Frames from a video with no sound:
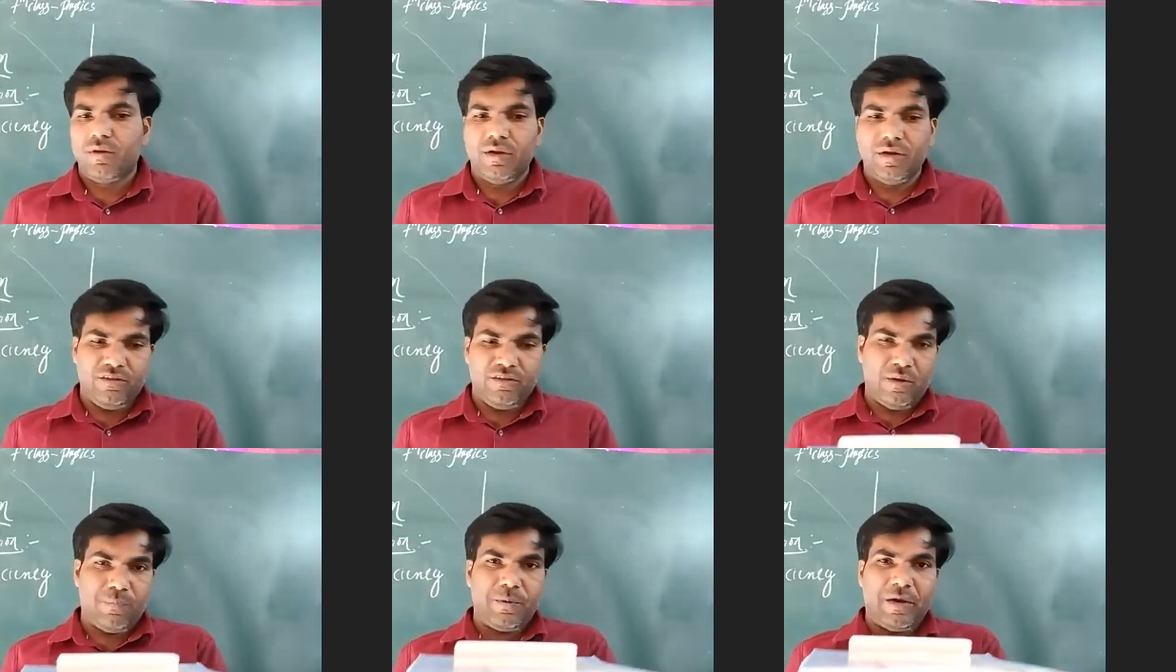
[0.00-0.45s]

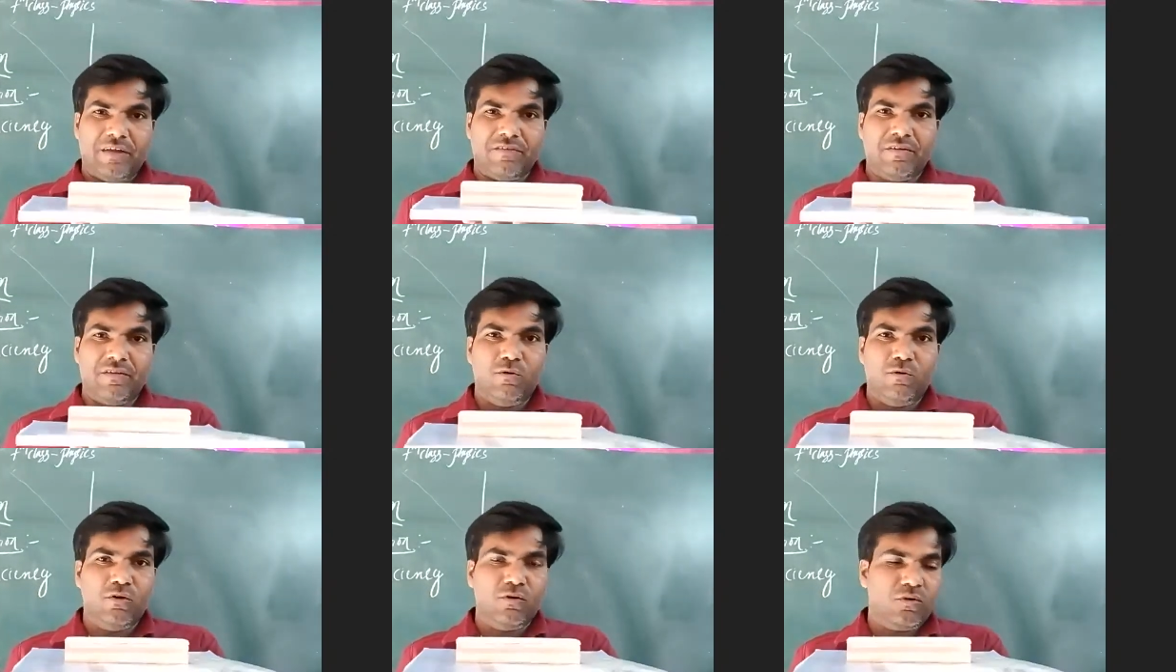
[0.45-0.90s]
It is a
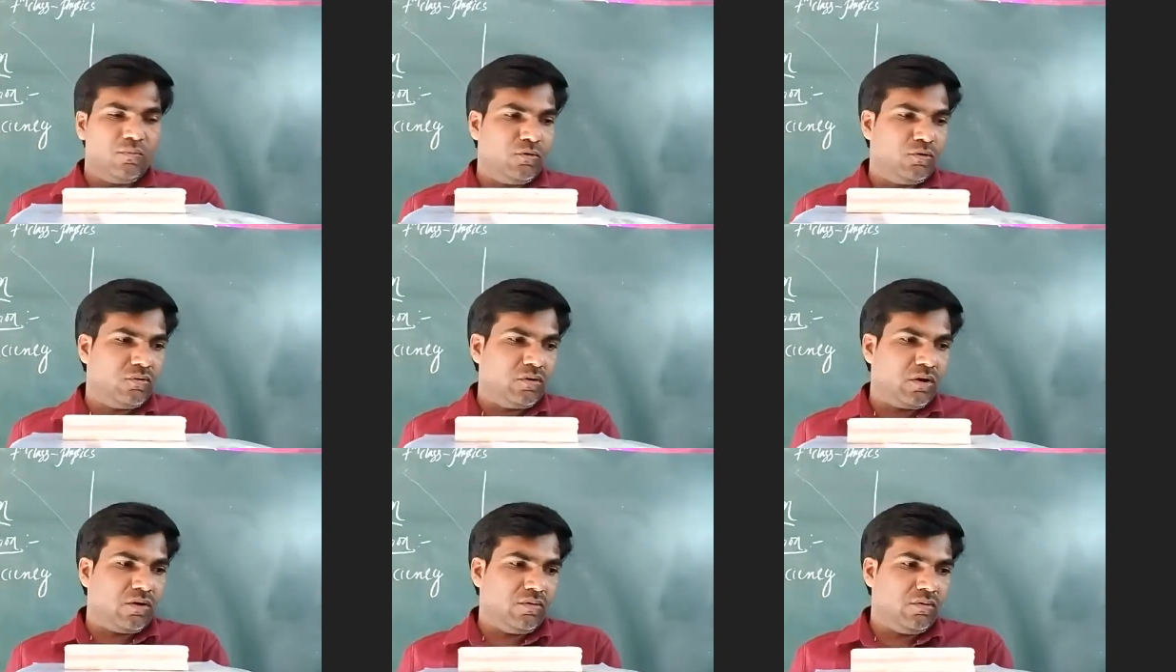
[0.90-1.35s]
possible to
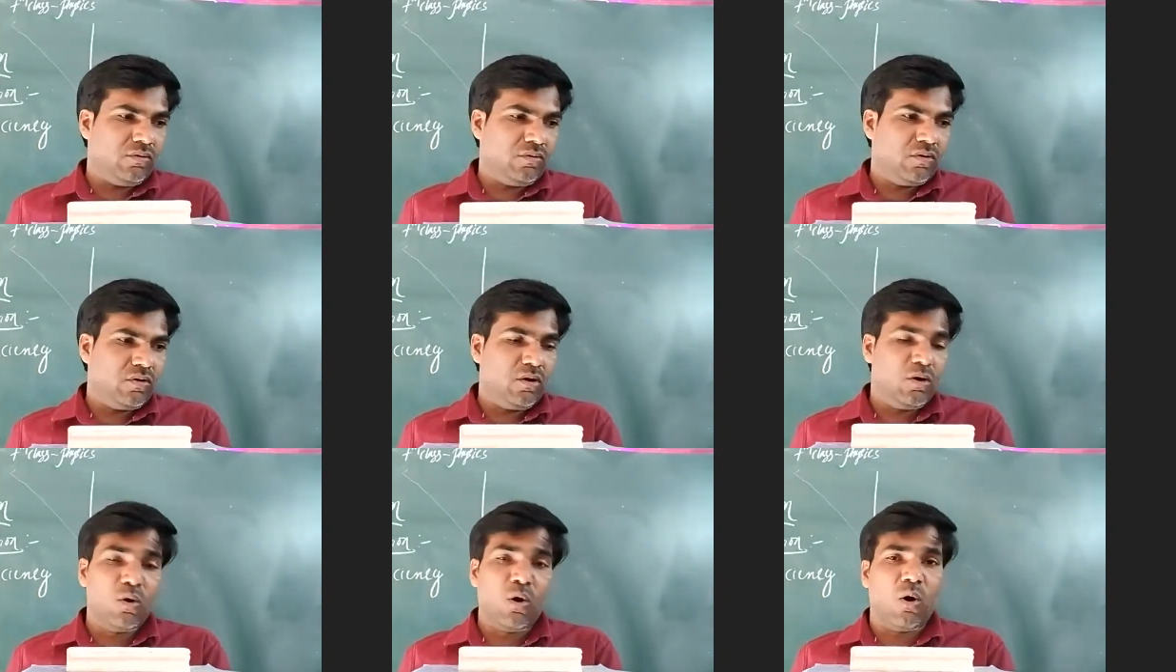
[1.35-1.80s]
move now.
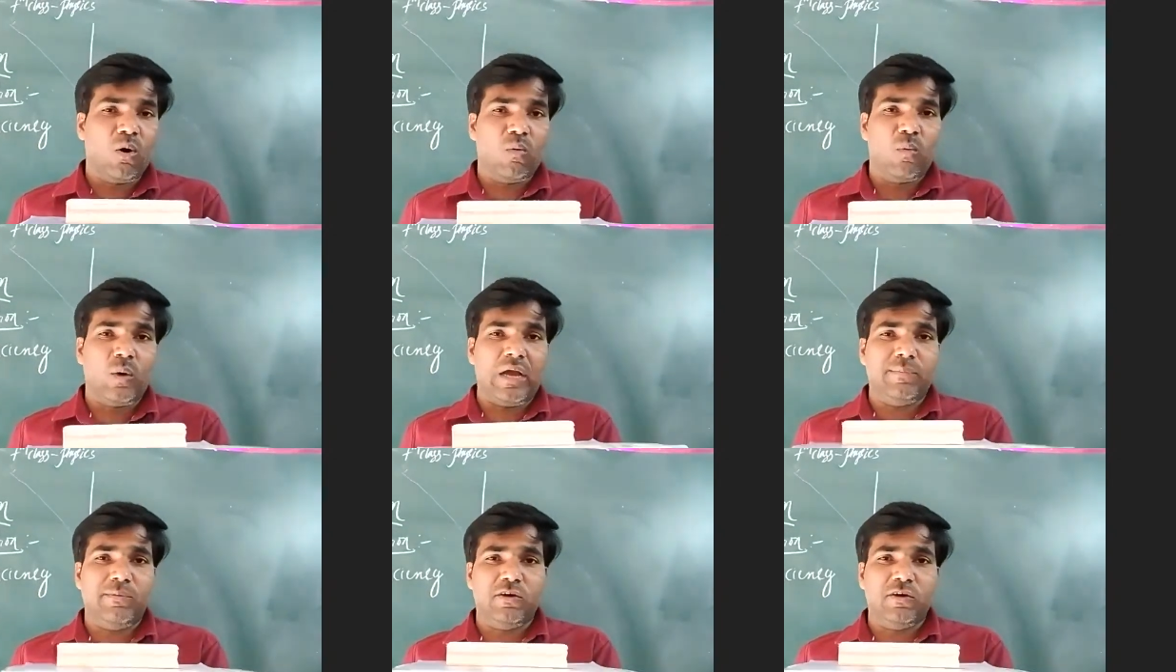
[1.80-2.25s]
No,
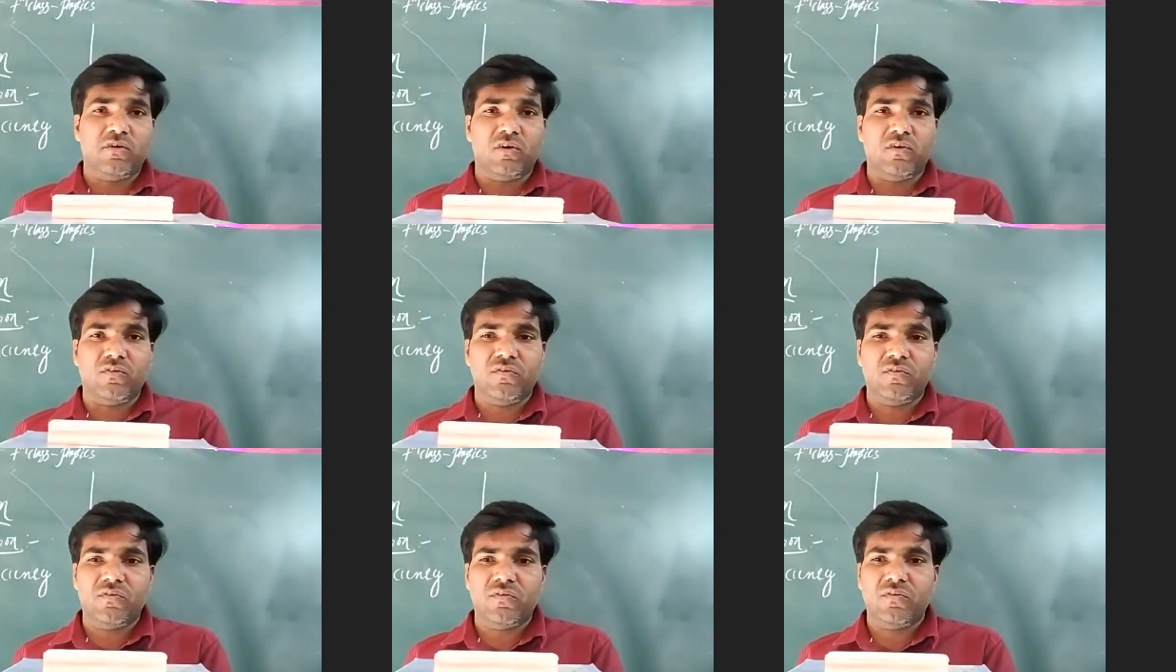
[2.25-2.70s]
why?
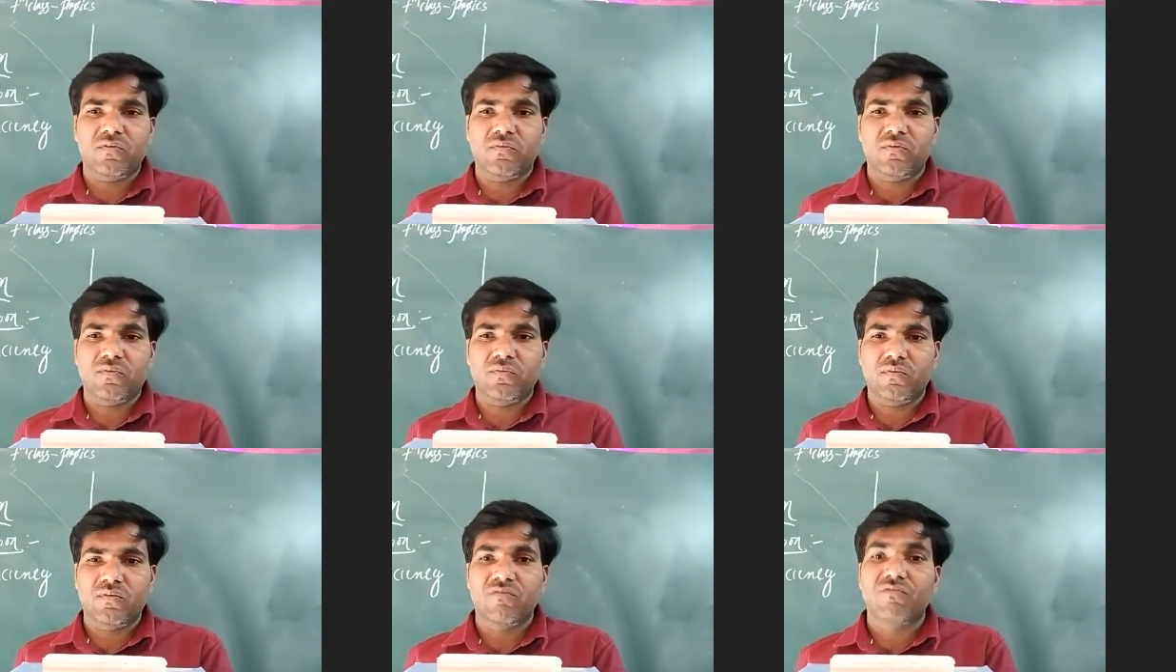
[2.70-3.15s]
Because
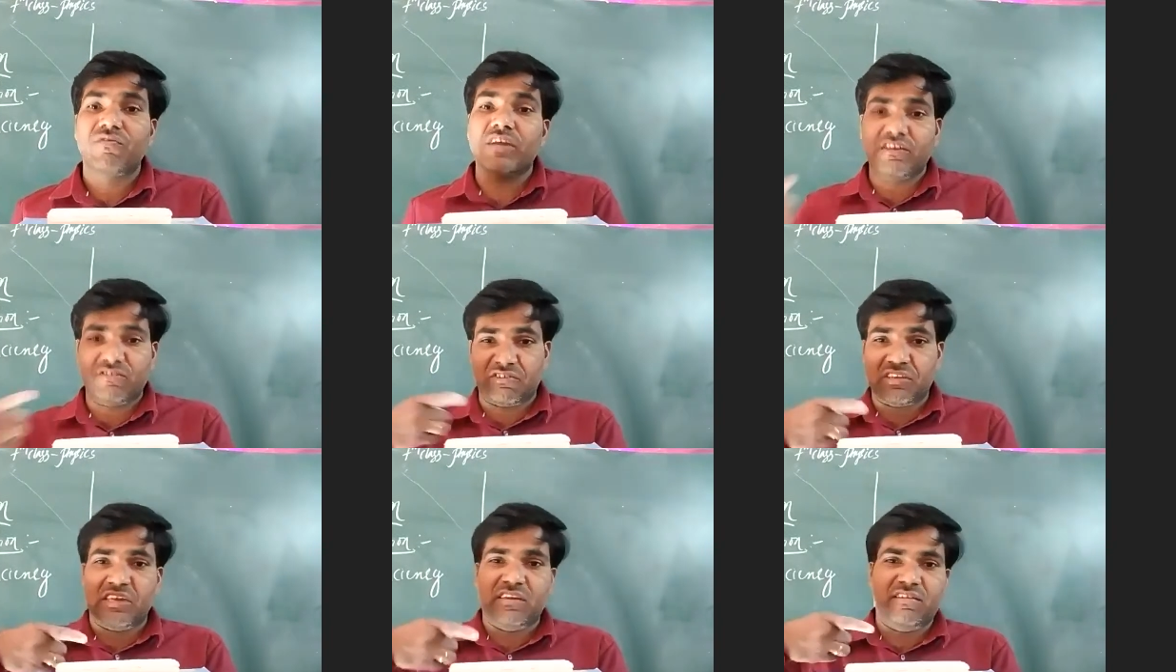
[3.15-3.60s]

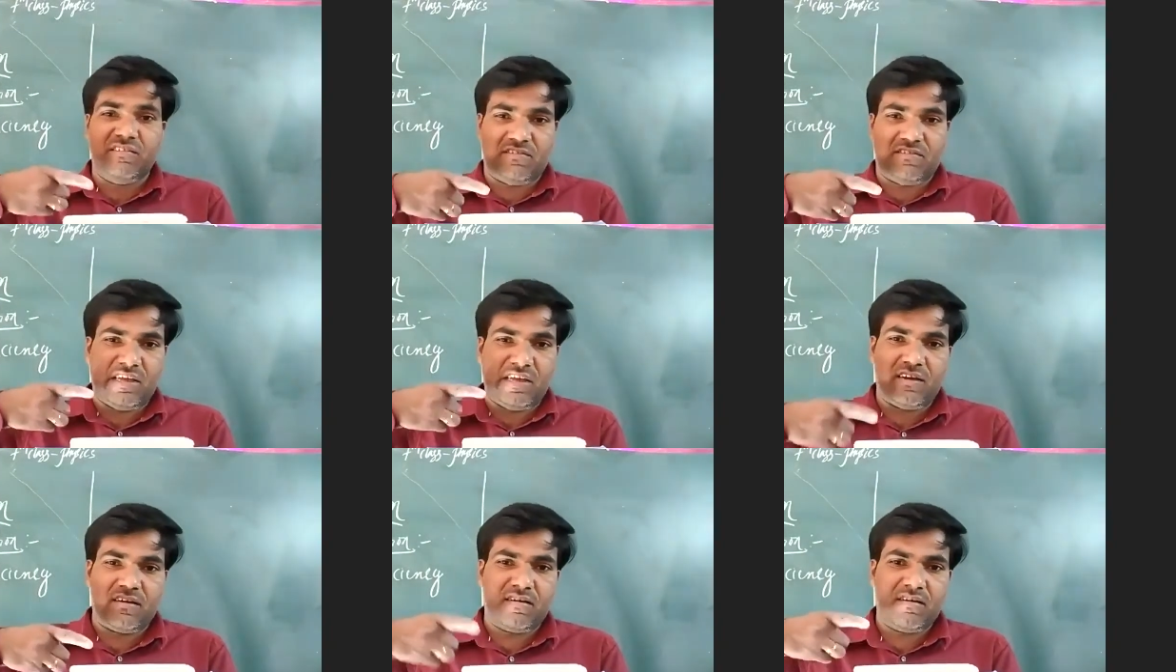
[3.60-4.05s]
friction is
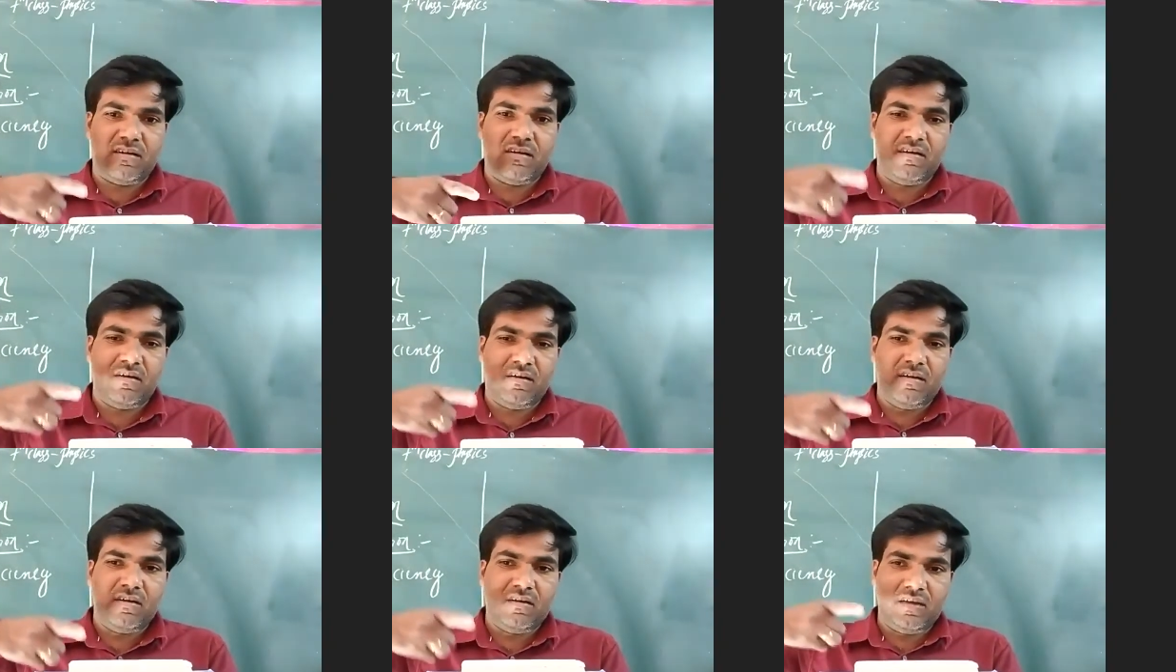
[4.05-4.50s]
there
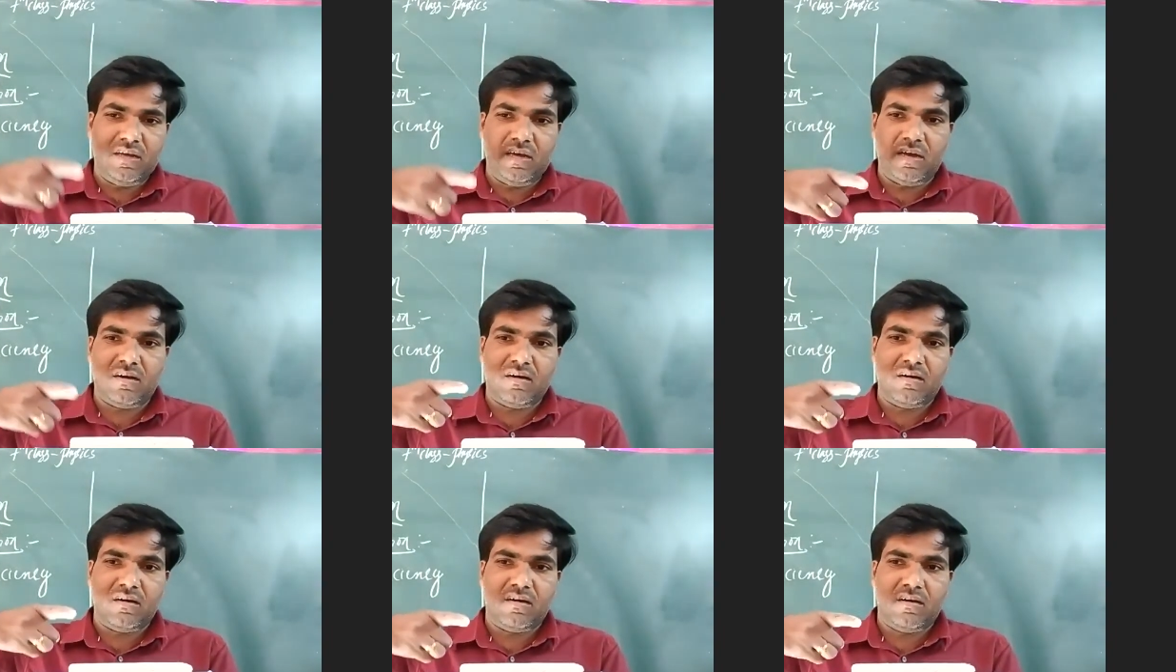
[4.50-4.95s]

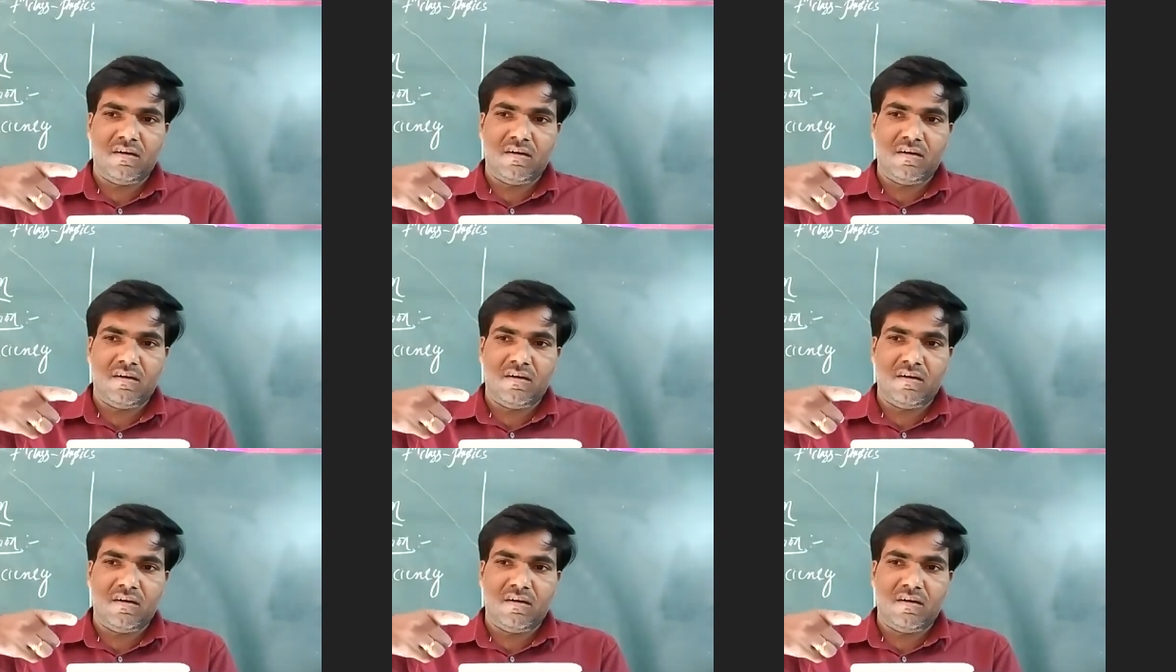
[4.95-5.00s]
here.